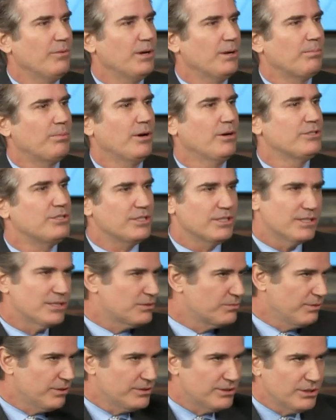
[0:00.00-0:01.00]
approach it is
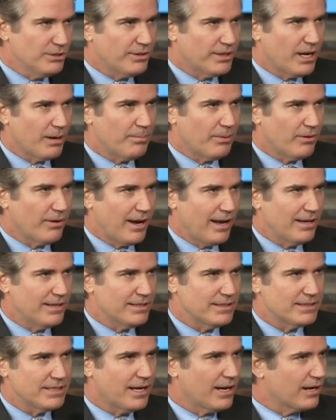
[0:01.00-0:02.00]
we'll do an upper
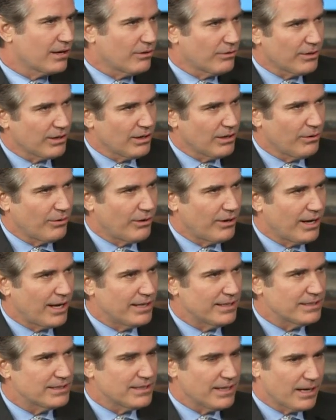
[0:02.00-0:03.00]
eyelid tuck or a lower
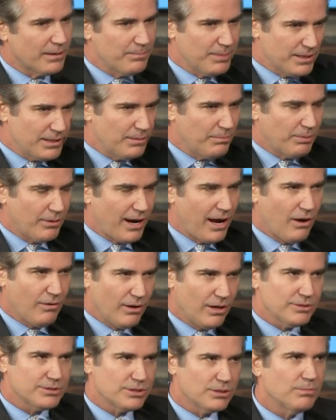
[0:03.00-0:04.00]
eyelid tuck, but the brow
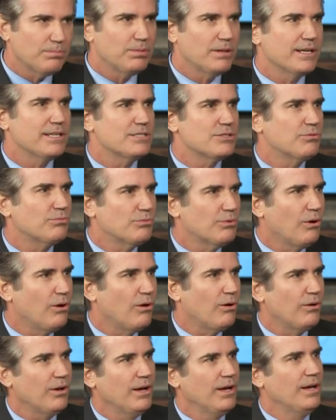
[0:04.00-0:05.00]
also plays a
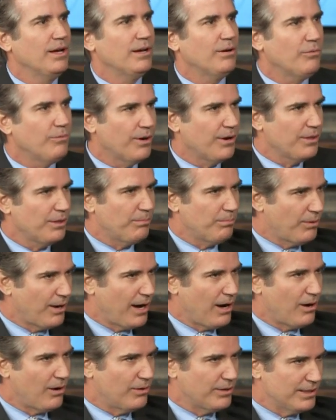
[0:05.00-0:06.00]
role. Where the
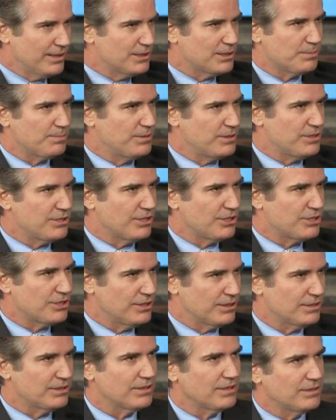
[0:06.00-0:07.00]
brow is
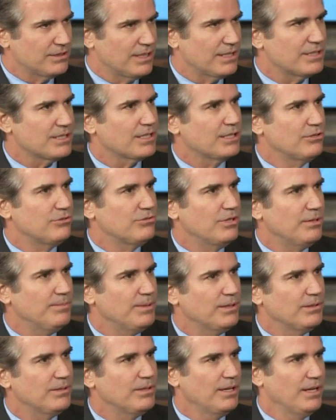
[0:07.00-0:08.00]
positioned does
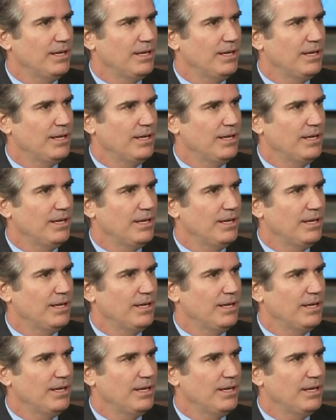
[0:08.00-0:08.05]
contribute.